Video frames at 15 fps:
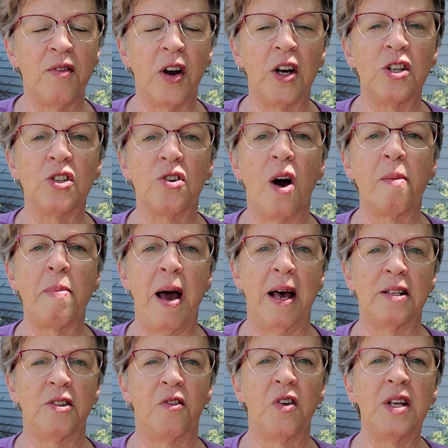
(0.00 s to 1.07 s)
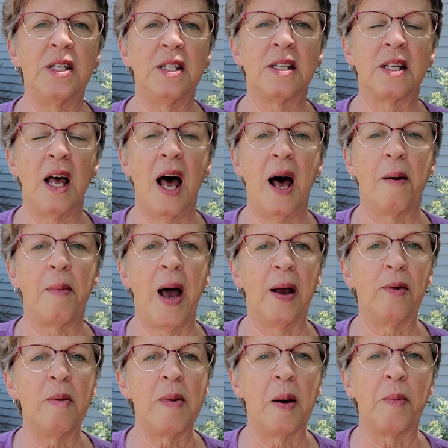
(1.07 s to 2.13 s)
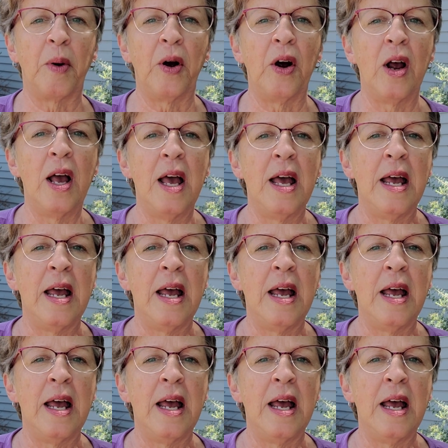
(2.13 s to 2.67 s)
very strong pacifists. I remember